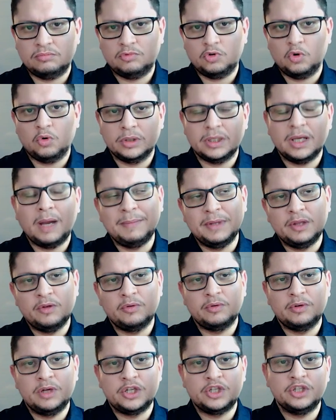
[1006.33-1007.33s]
talking, I mean the
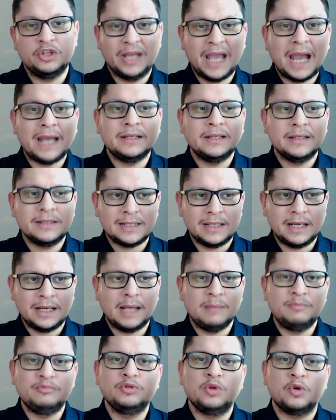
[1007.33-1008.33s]
regulation, the guidance, and
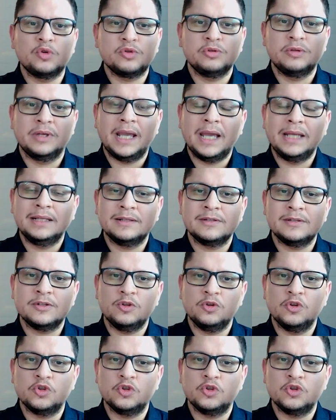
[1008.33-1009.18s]
I put also the guidance on